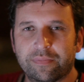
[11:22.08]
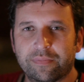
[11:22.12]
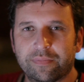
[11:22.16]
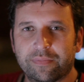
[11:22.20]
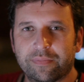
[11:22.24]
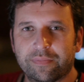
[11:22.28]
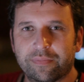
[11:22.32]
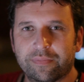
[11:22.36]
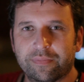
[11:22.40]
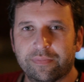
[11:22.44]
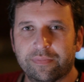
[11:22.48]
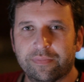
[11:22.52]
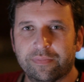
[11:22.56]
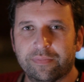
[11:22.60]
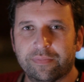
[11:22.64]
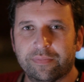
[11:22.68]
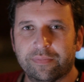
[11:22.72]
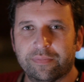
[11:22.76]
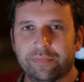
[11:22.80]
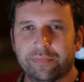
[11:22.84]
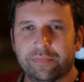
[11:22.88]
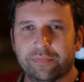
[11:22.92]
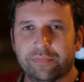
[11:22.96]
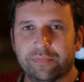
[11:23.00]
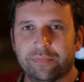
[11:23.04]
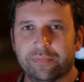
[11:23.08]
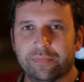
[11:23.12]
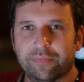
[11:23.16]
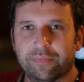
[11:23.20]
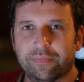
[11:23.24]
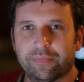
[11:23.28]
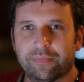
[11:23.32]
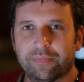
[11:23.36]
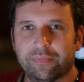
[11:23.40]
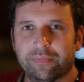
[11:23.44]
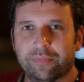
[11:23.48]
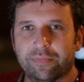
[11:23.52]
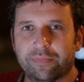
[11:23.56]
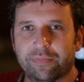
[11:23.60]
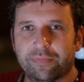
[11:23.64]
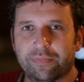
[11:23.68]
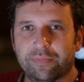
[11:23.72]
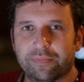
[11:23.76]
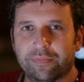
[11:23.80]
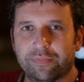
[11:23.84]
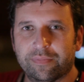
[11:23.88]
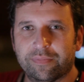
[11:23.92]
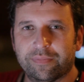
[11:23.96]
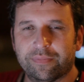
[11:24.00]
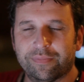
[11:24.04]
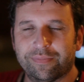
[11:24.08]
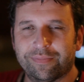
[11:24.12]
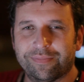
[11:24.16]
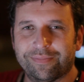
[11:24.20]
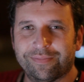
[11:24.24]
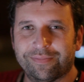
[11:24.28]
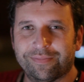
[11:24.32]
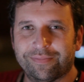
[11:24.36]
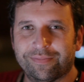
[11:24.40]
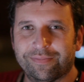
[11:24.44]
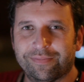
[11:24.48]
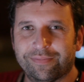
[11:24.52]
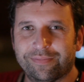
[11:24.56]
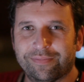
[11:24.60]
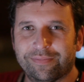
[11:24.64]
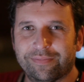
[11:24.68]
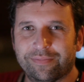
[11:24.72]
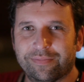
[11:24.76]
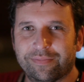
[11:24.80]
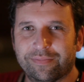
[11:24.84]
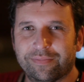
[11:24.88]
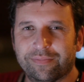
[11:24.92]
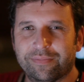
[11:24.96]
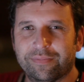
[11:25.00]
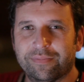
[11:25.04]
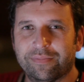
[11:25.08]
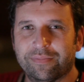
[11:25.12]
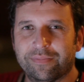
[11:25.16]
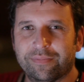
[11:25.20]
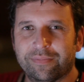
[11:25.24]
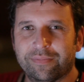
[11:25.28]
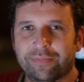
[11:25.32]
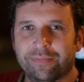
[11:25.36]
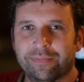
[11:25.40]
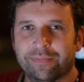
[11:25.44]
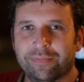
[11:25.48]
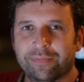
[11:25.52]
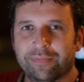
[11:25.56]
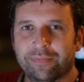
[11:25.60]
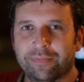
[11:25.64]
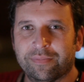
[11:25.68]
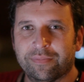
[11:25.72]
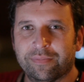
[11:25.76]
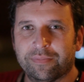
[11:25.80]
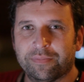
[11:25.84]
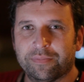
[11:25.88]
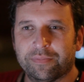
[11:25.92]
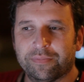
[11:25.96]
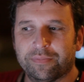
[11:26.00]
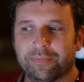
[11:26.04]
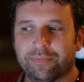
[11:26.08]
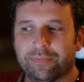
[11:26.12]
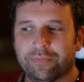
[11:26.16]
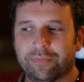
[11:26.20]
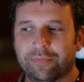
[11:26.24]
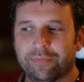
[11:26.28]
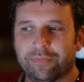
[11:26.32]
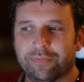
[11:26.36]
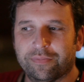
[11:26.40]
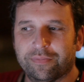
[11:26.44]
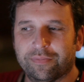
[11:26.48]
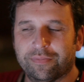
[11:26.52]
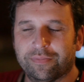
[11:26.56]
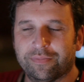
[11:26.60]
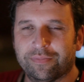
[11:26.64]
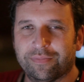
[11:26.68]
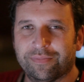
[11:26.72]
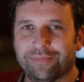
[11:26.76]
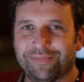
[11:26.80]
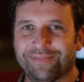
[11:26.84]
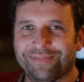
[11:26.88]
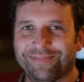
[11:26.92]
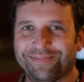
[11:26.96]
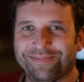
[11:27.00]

[no speech]